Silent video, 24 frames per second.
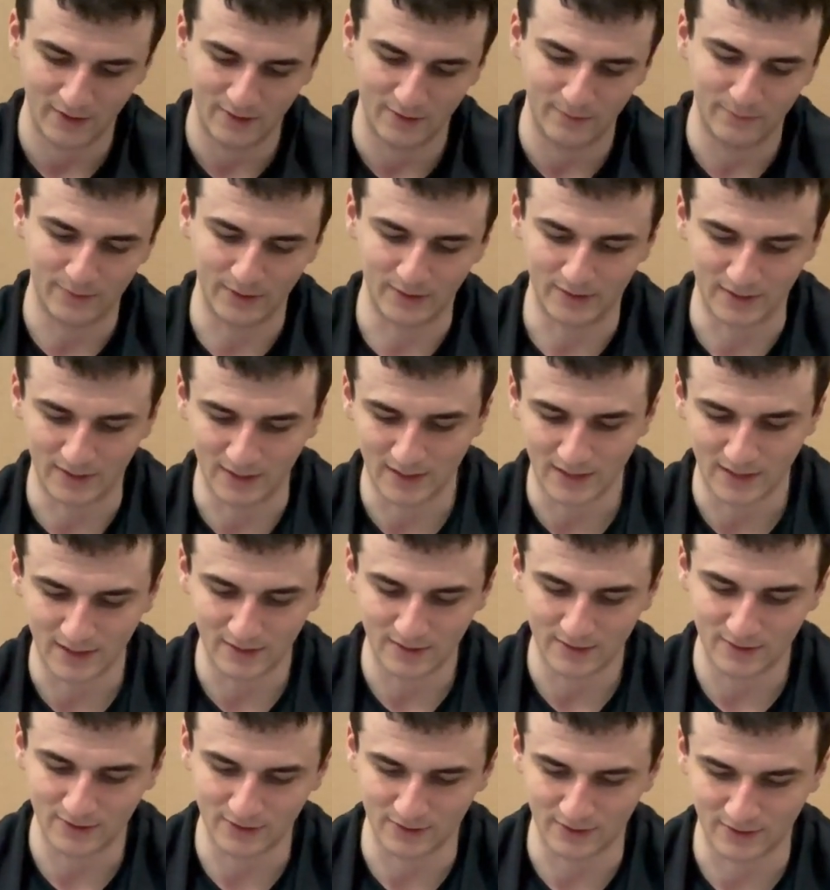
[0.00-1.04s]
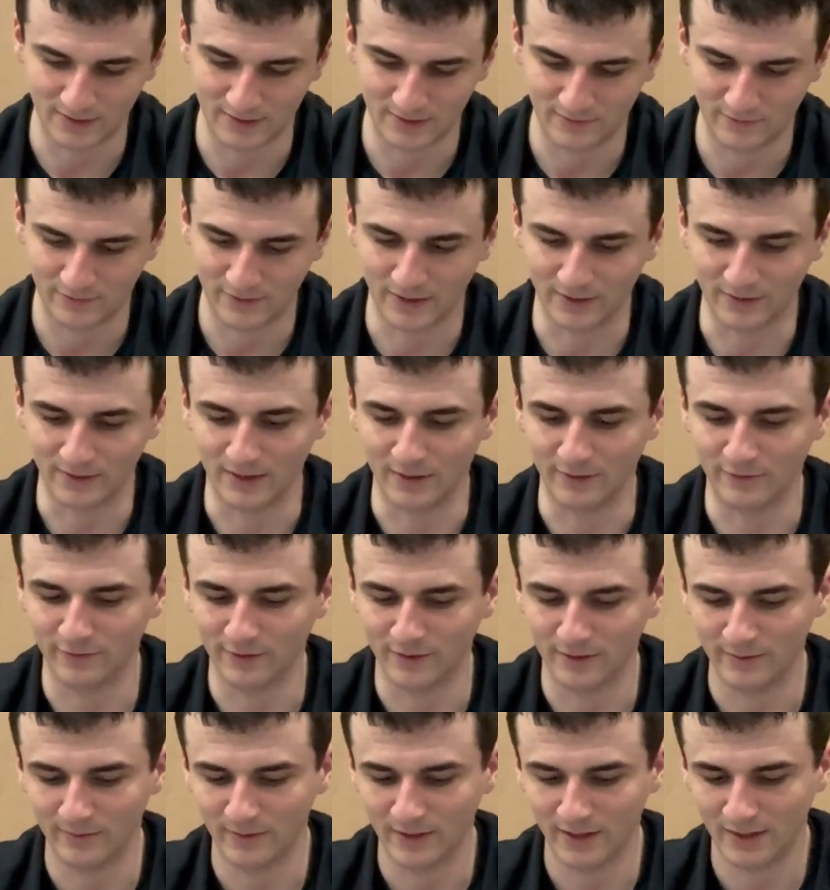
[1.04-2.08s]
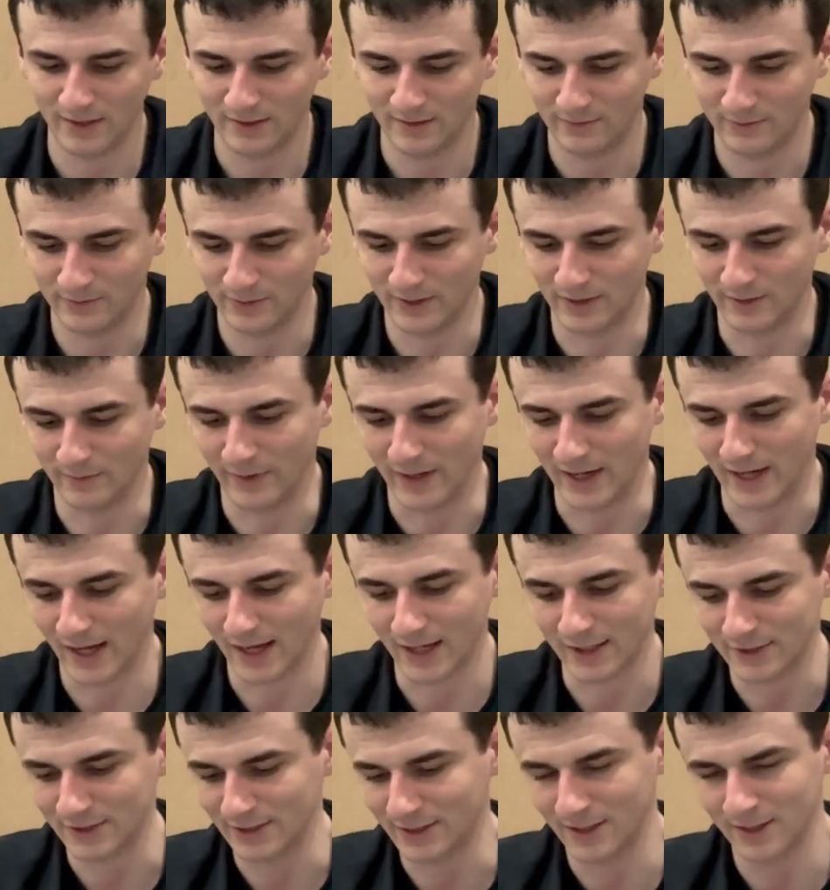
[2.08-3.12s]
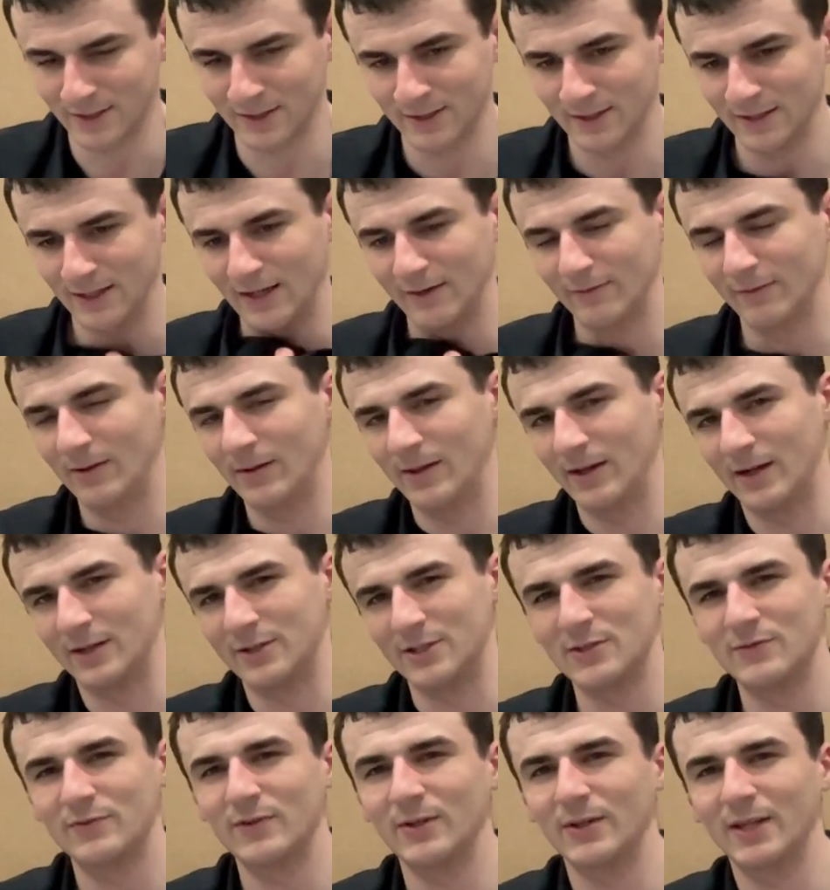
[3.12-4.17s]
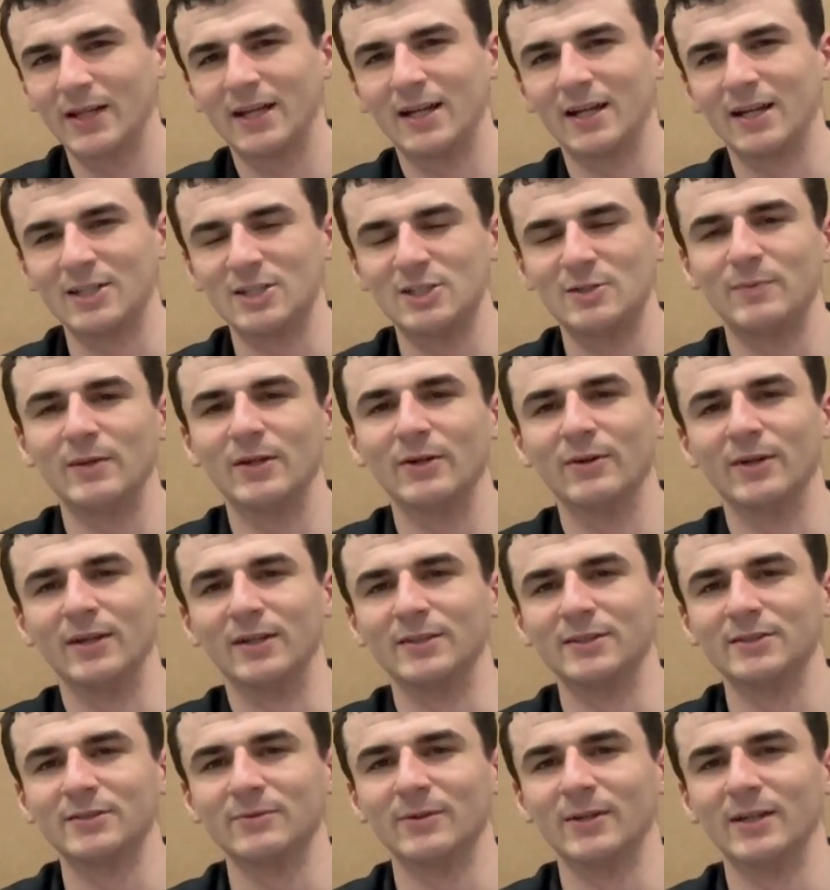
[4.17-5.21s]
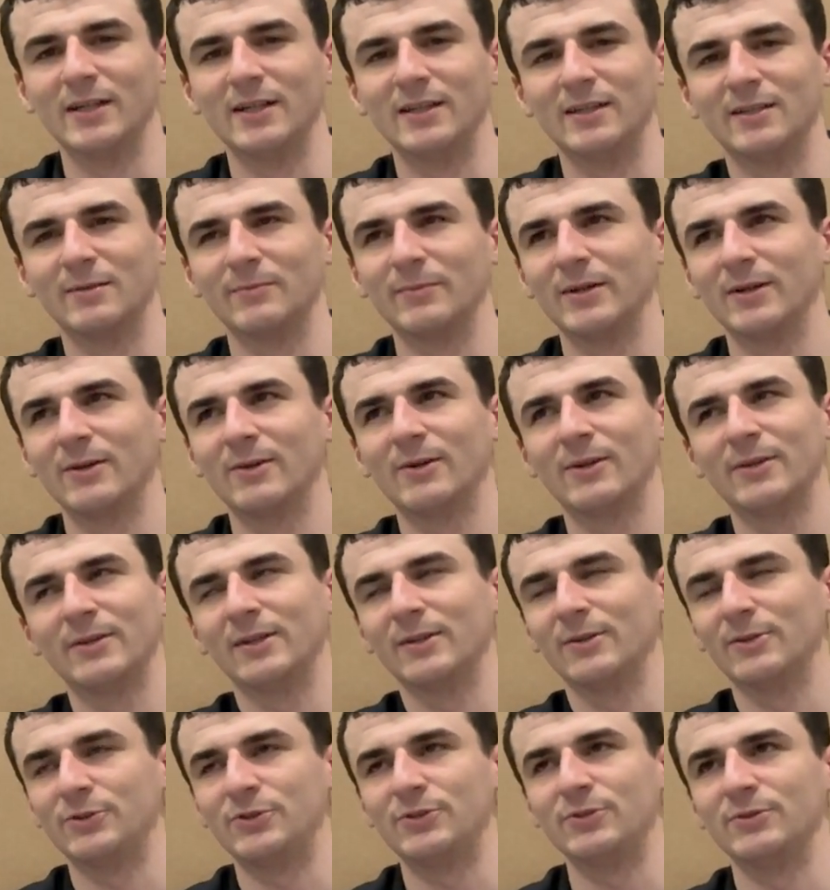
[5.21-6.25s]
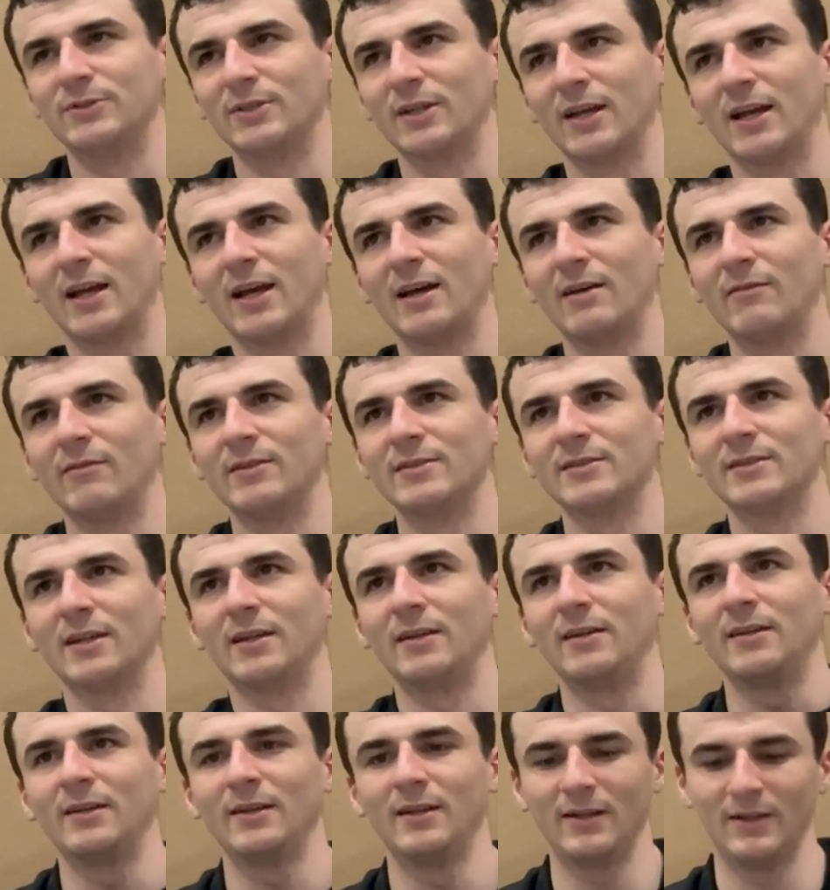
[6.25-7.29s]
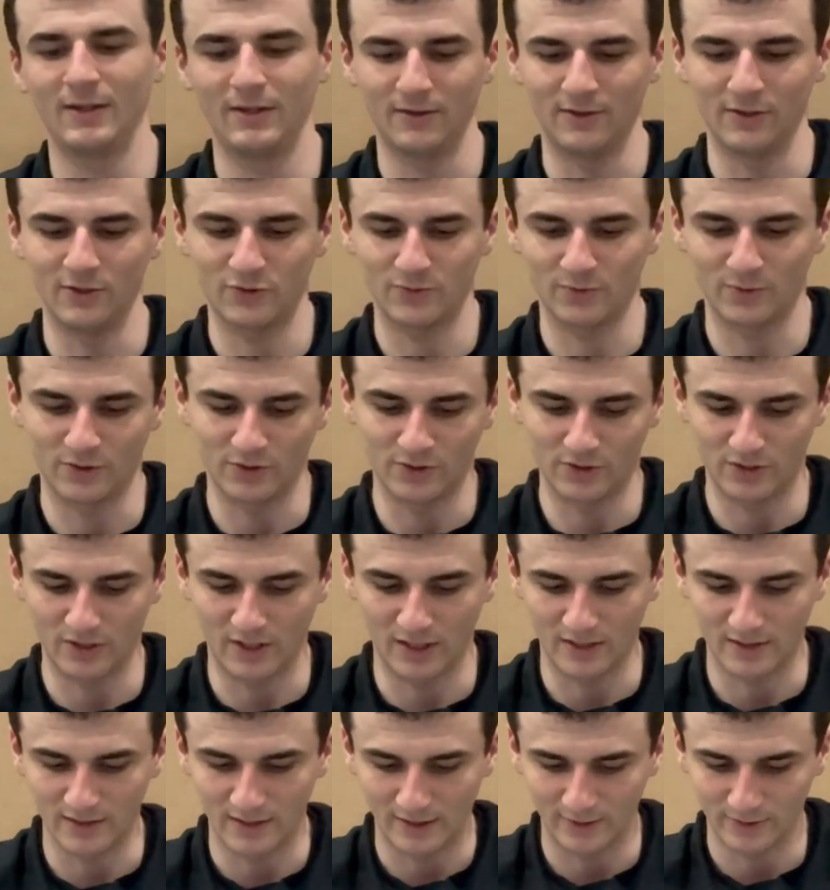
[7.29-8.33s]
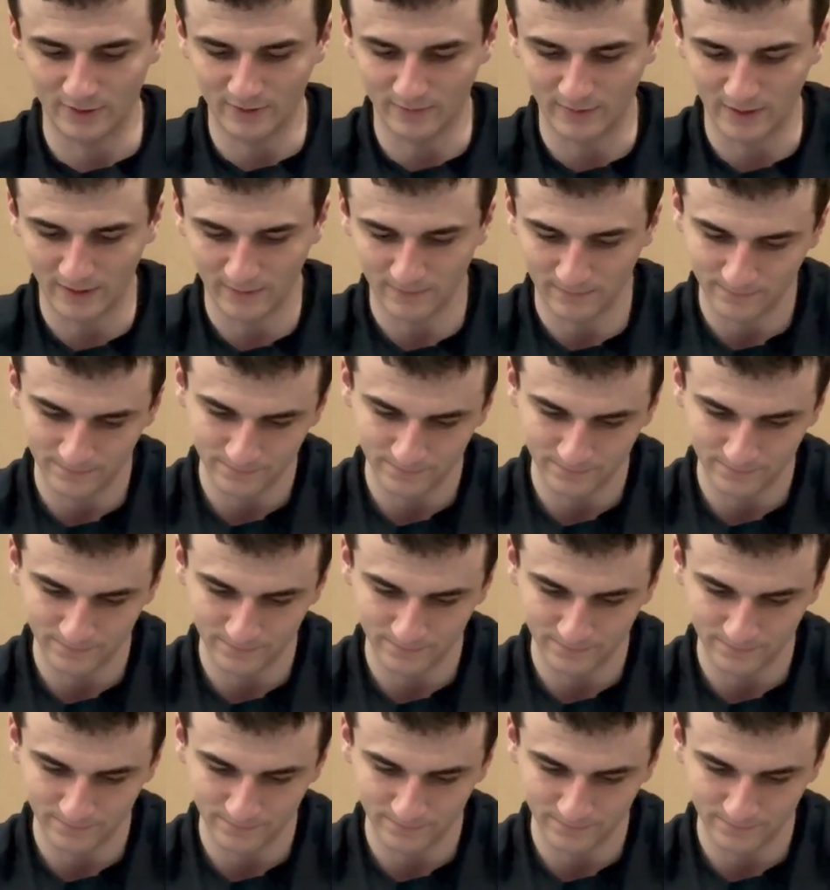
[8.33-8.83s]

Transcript: But these just felt different to me with the packaging, everything. It just felt like an experience, right? Compared to all the other shoes I have, it's like, this one just stands out to me.